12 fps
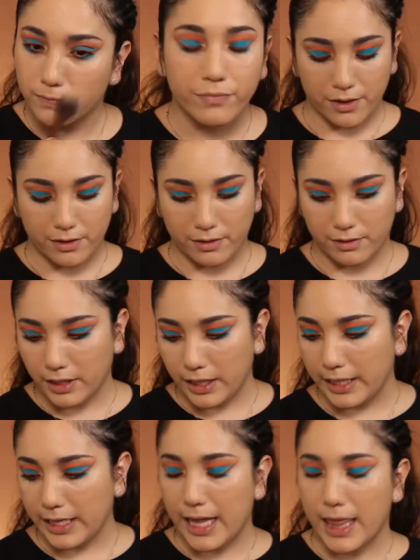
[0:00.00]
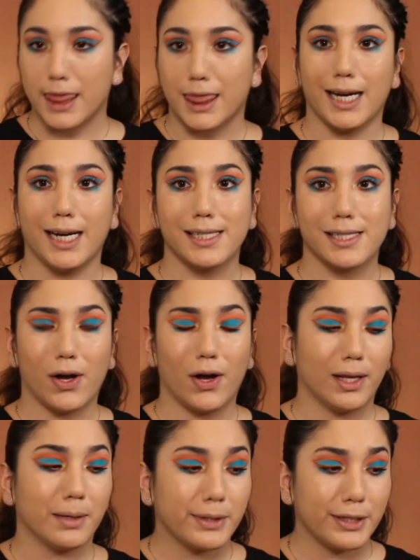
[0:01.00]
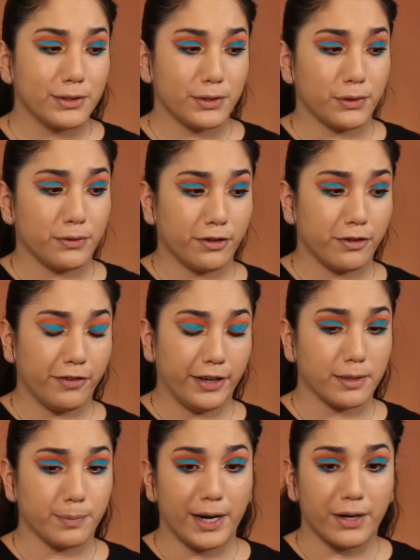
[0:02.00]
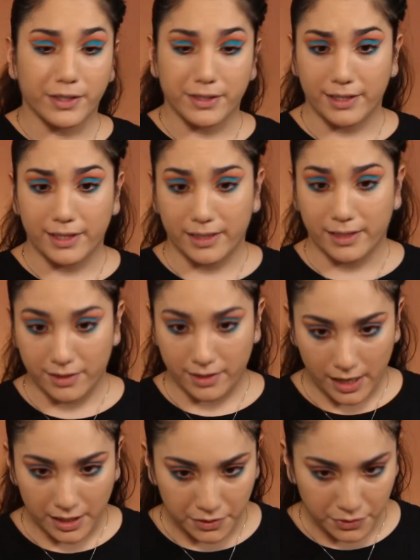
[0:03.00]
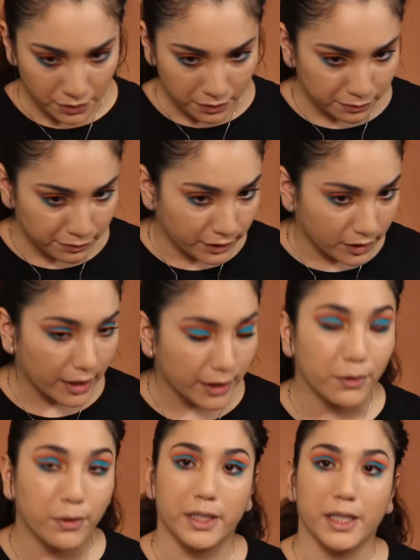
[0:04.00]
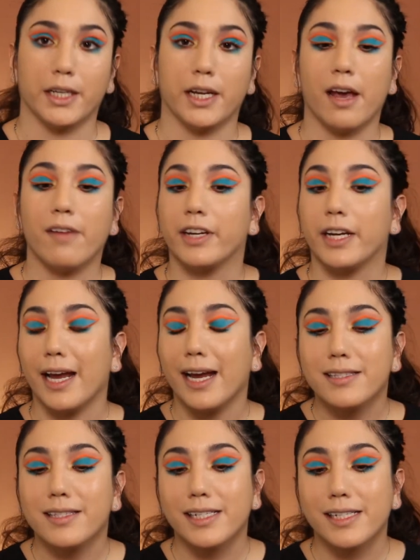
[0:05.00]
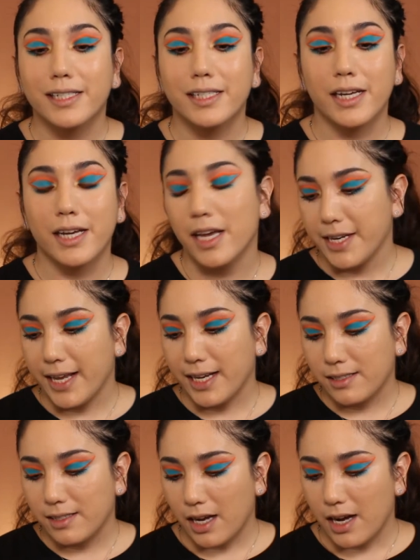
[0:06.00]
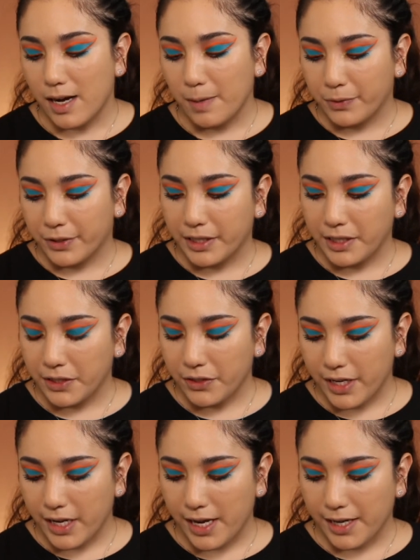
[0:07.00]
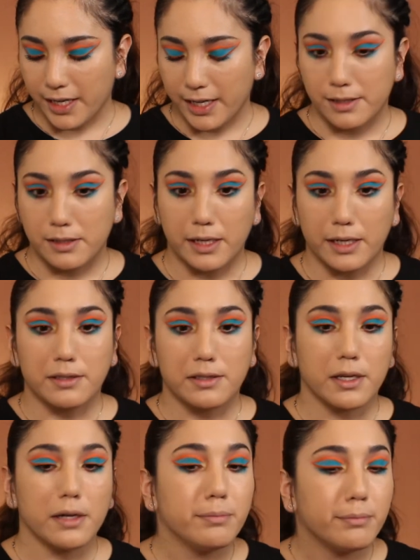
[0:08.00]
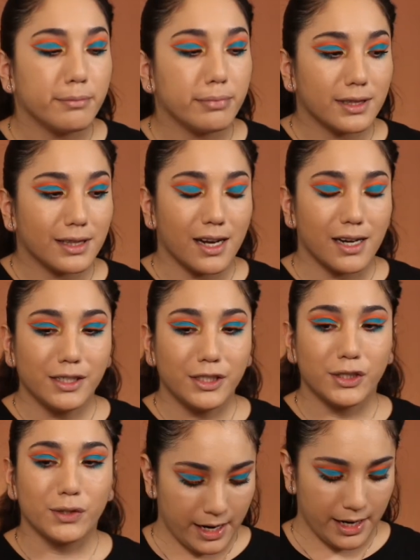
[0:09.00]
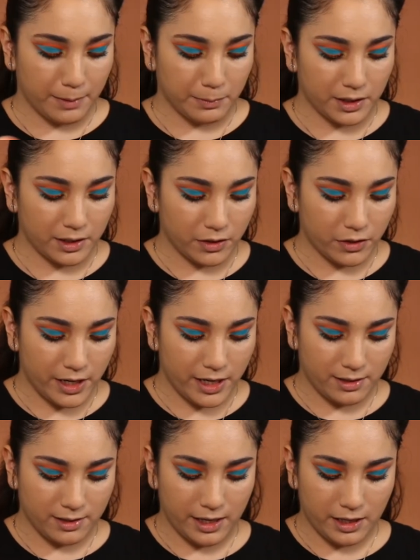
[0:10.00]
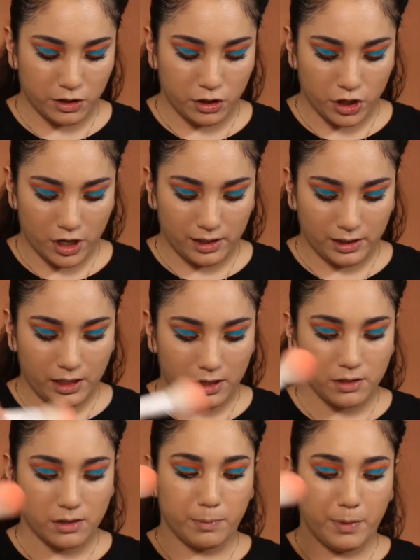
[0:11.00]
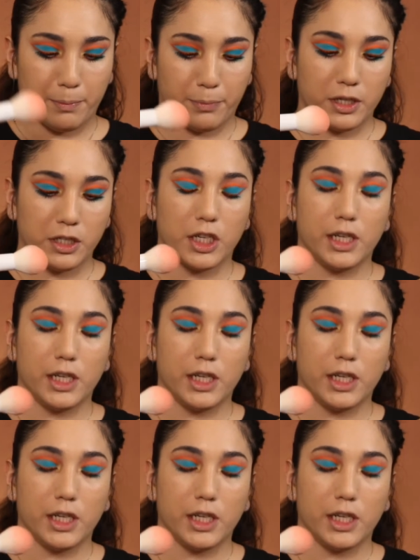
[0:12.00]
Alright, and that's all I'm gonna do for face powder today because I don't feel like going in heavy-handed. Next up, we're gonna go ahead and take some blush, and I'm gonna go ahead and take Jolly onto my brush.